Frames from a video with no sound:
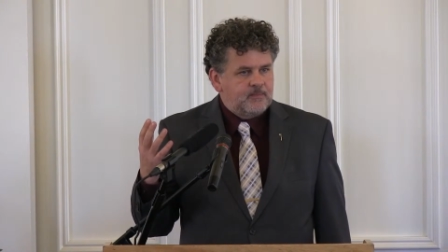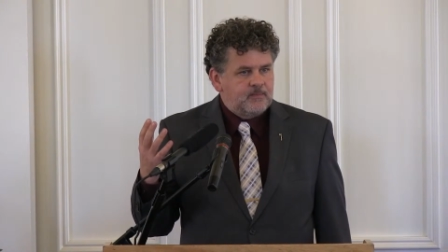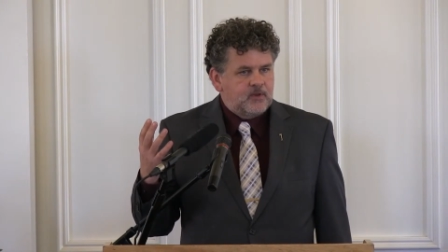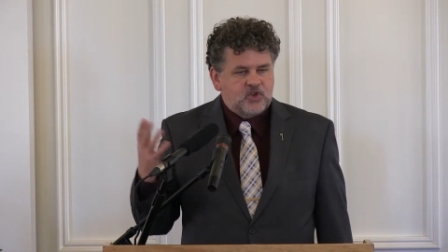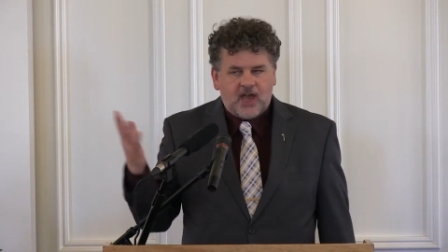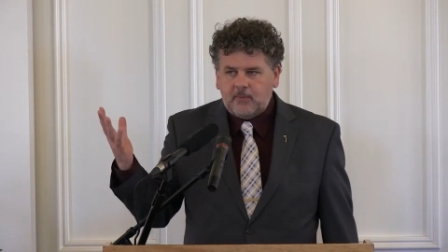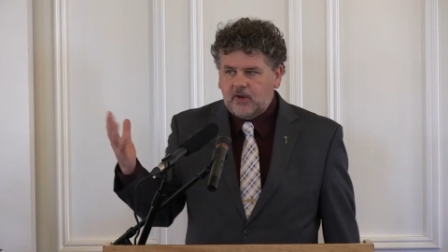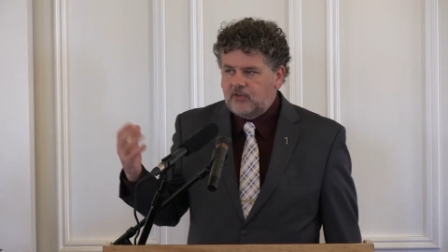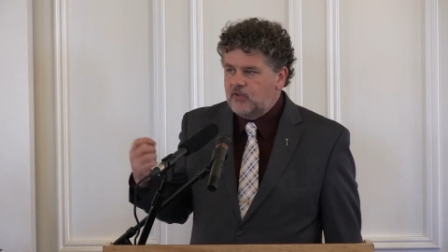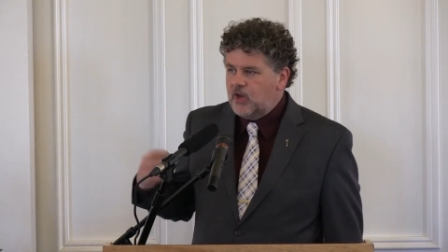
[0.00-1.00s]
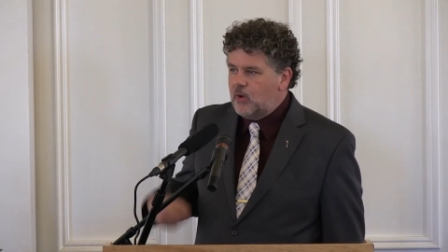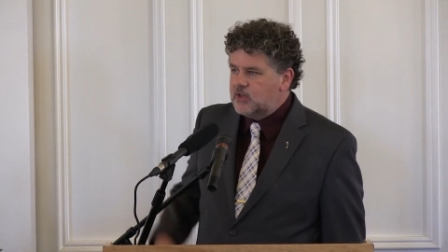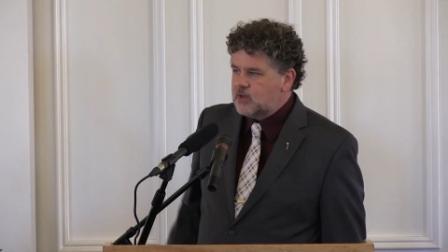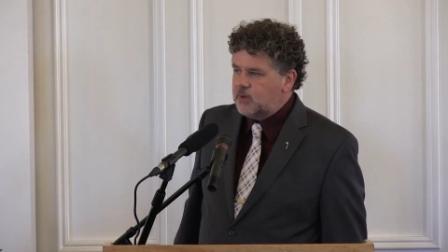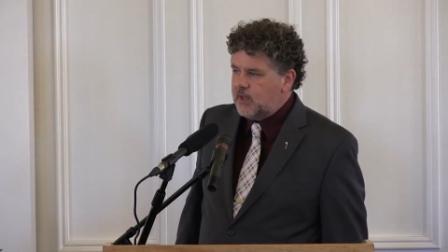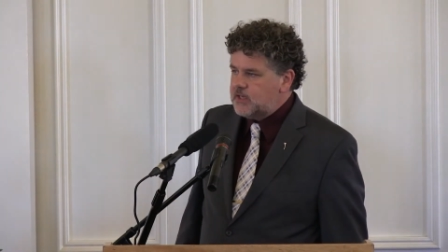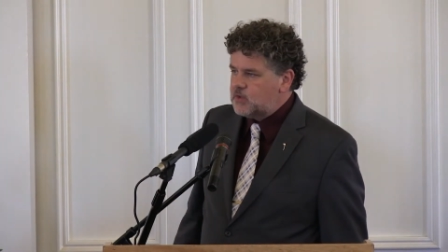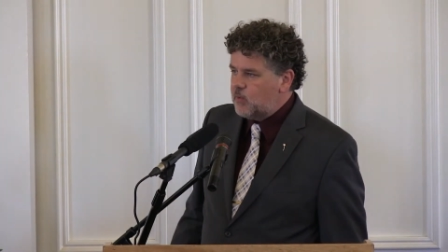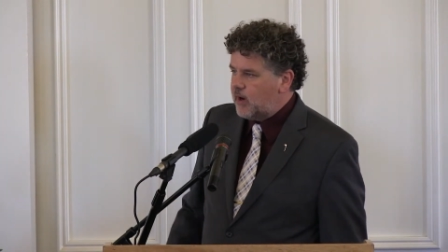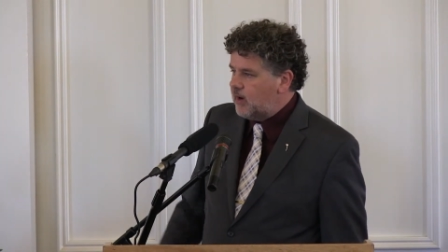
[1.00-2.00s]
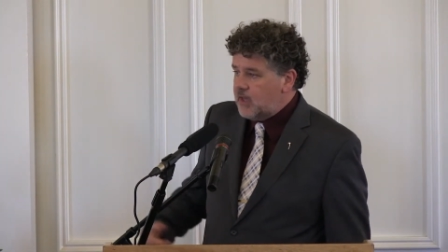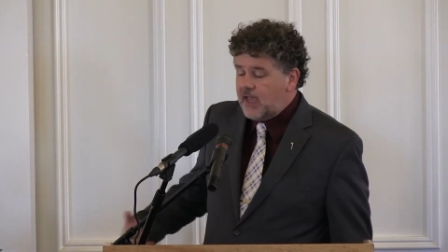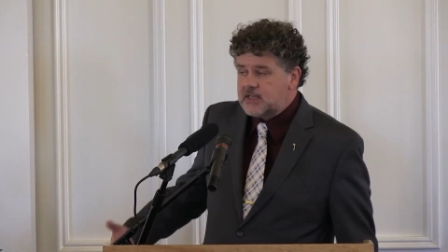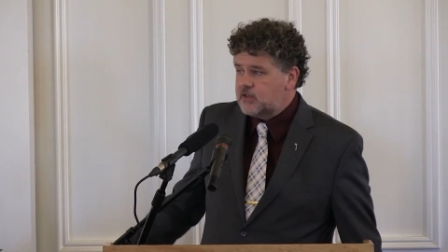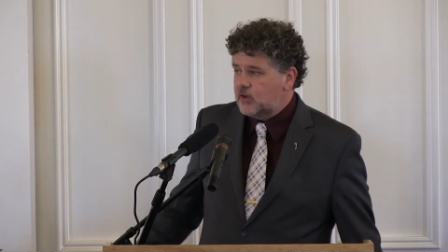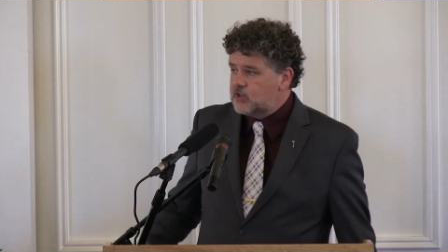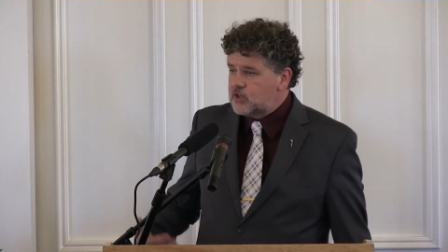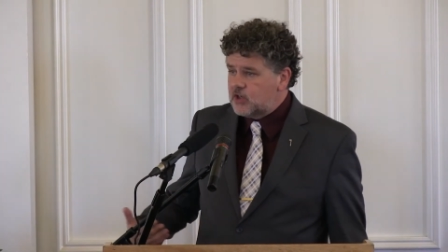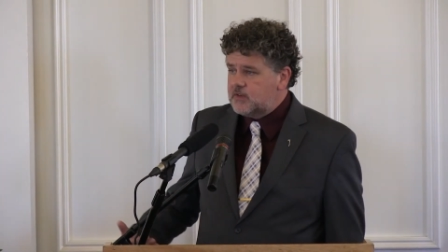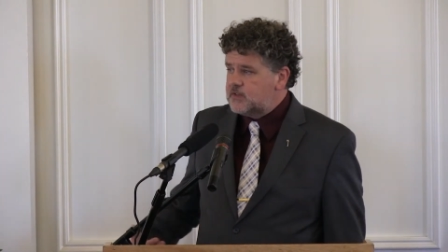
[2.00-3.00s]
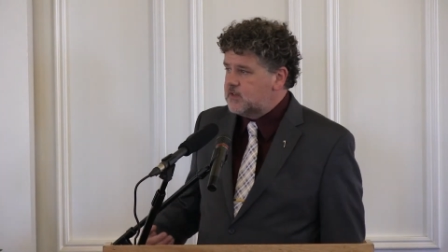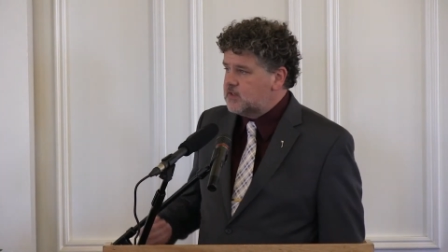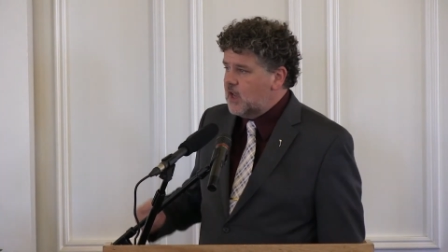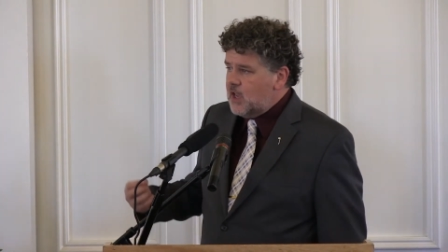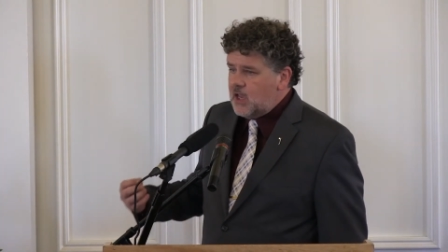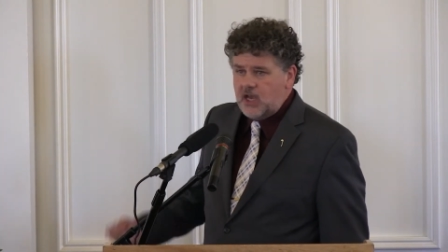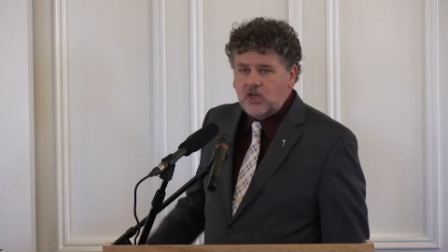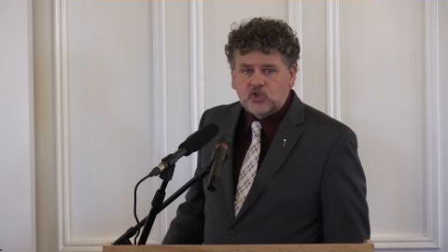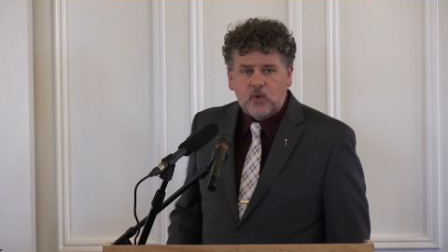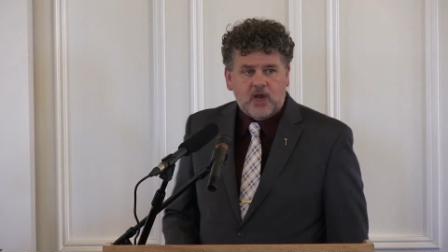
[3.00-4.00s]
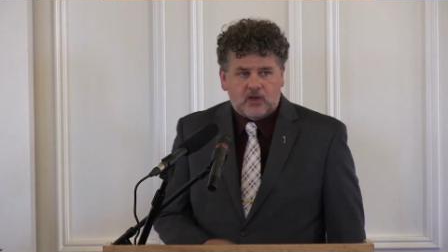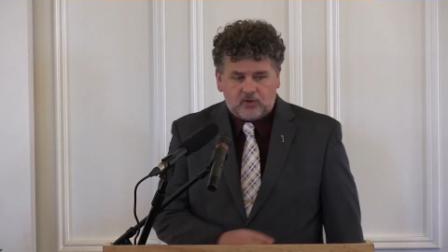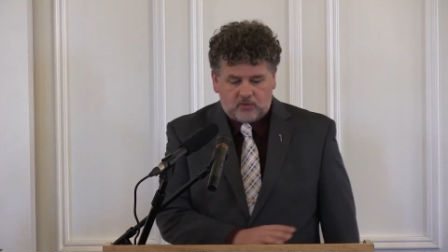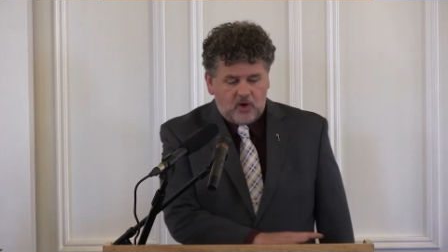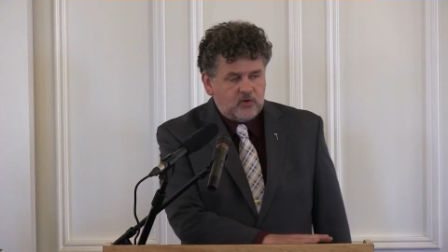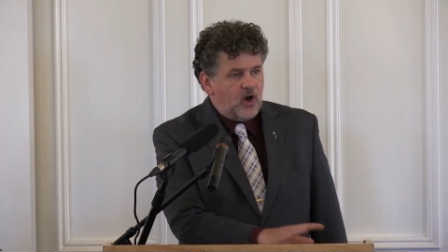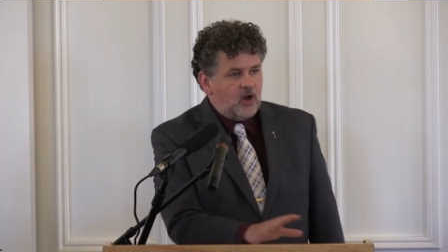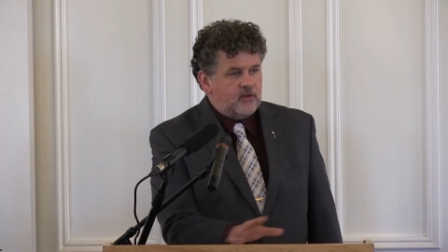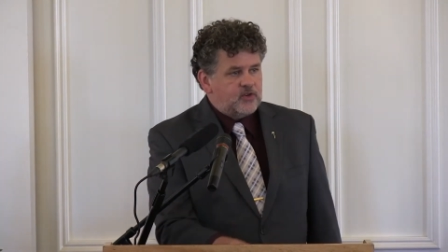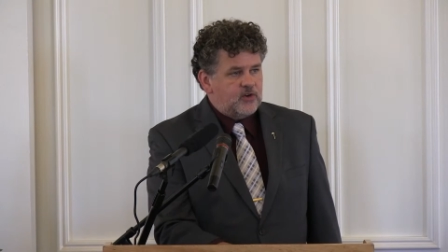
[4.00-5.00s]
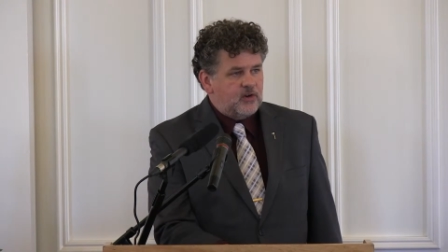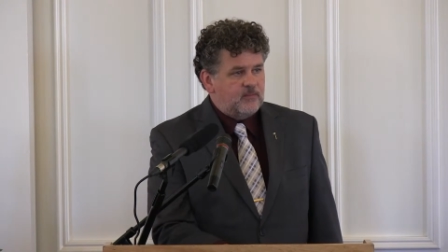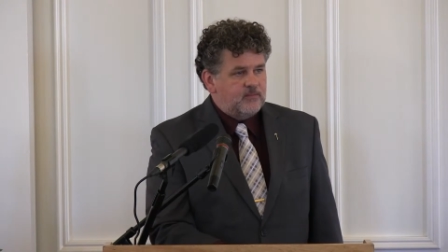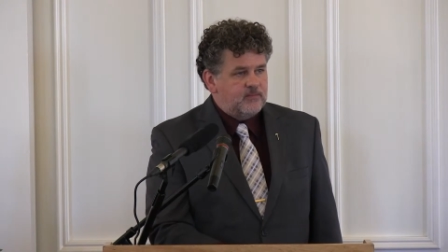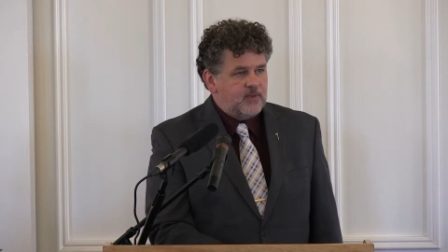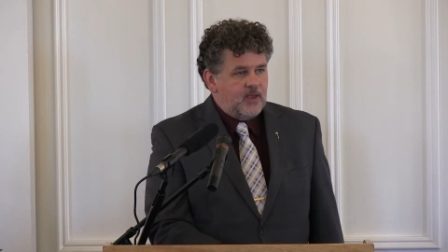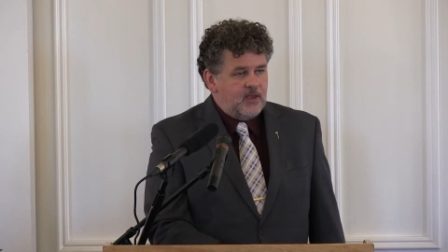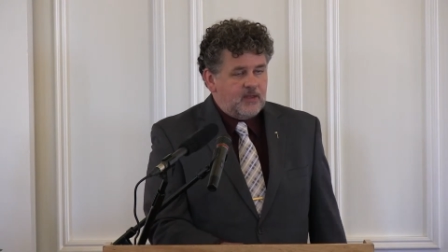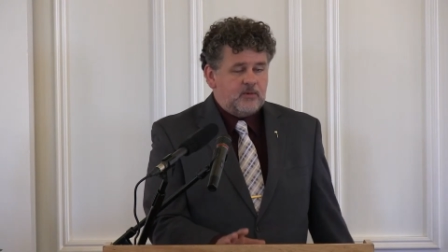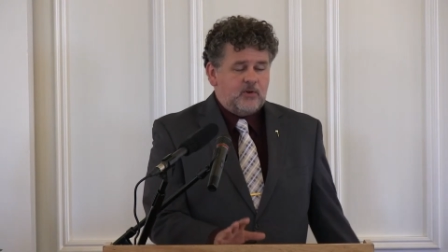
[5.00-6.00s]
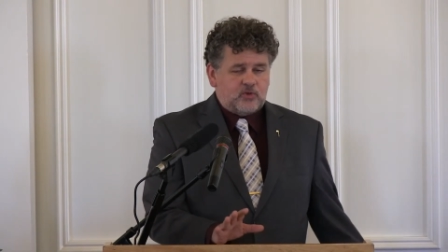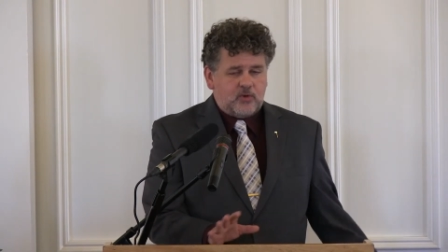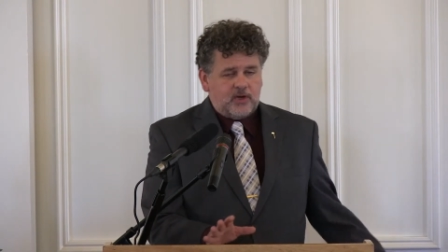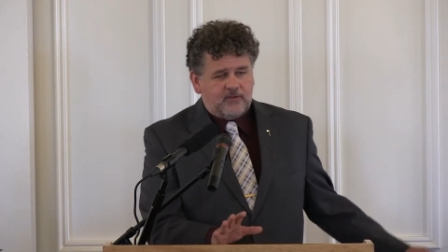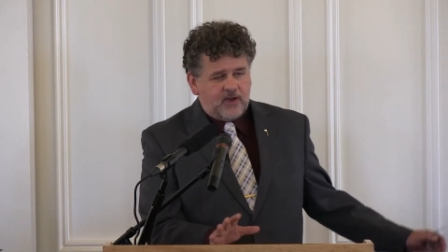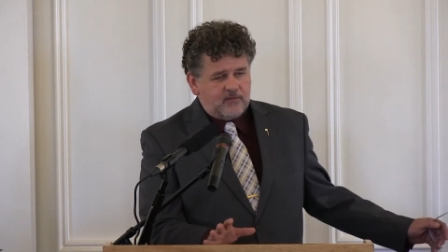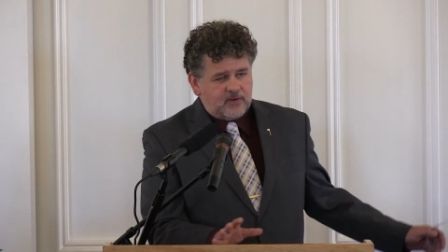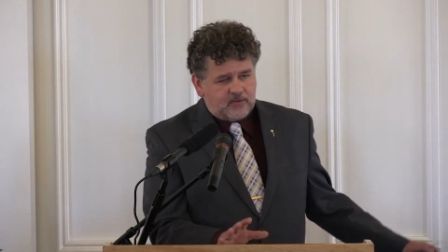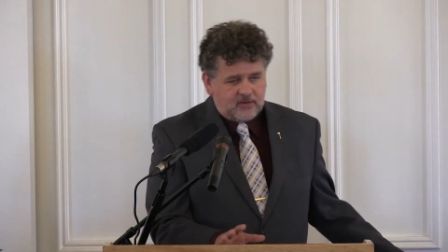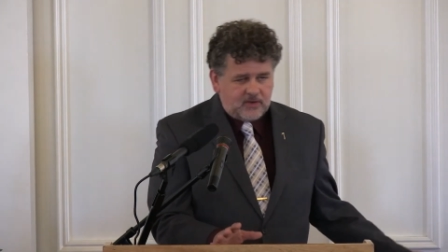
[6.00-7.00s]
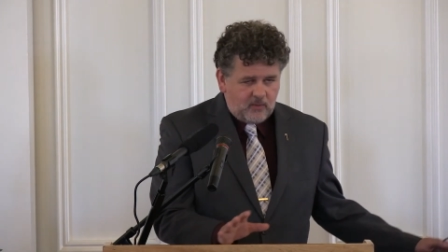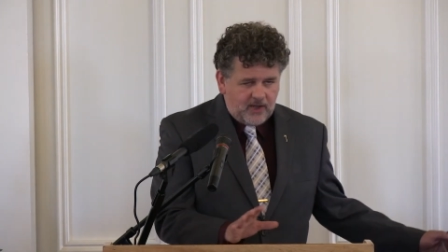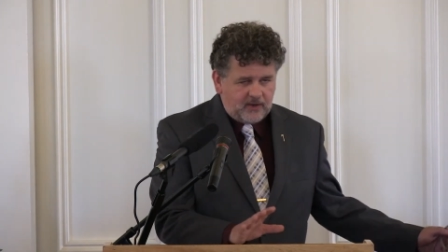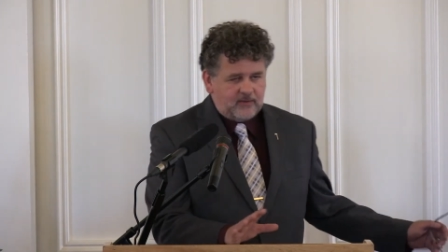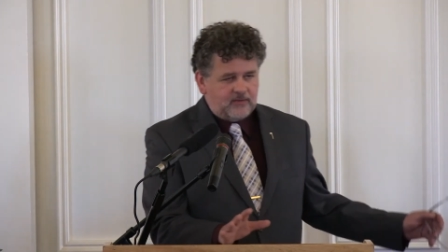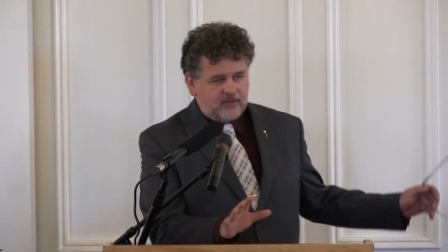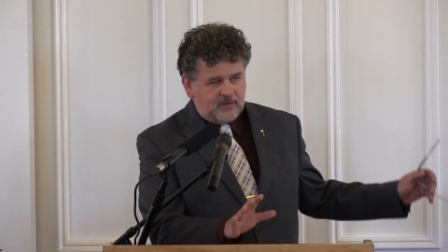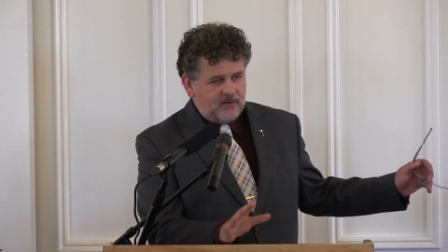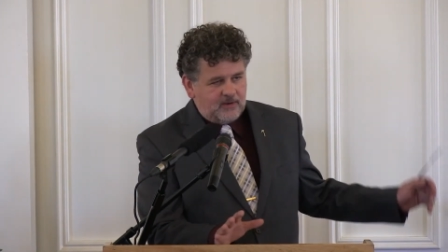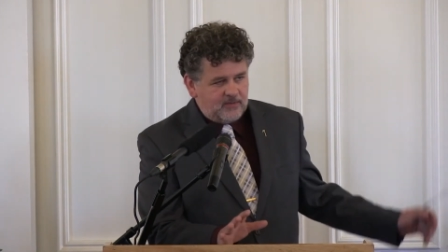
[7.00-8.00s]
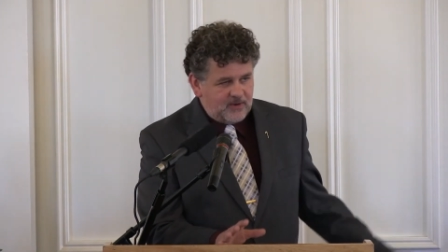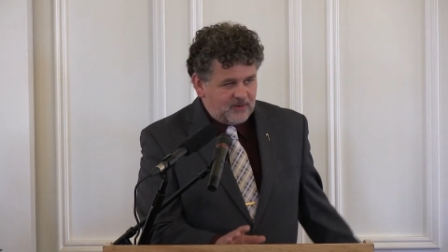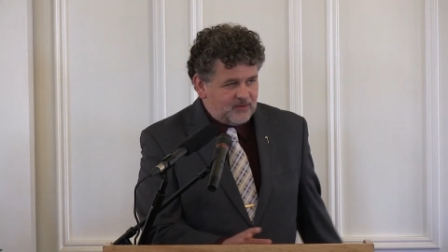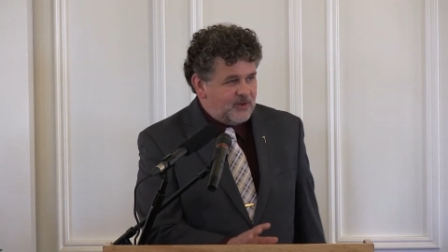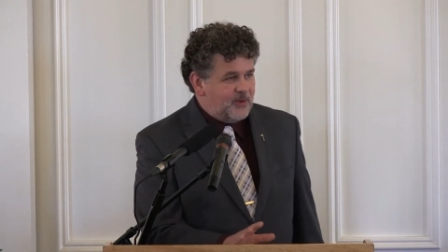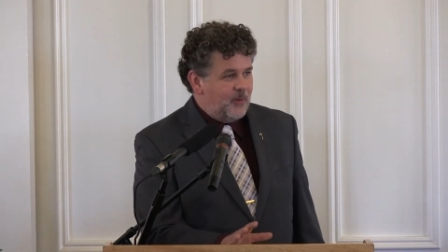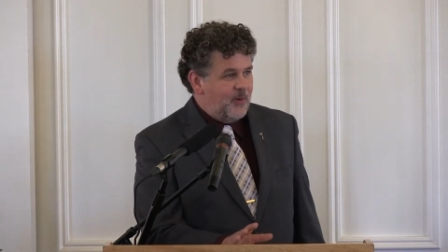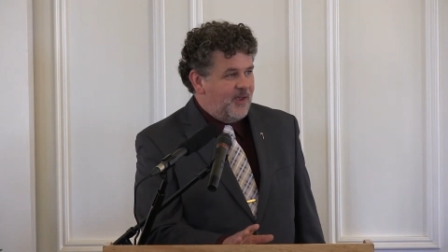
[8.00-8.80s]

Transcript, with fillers: The chapel, as you know, is a place where, yes, there are services each week throughout all of term. There are about 25 or 30 weddings every year, too,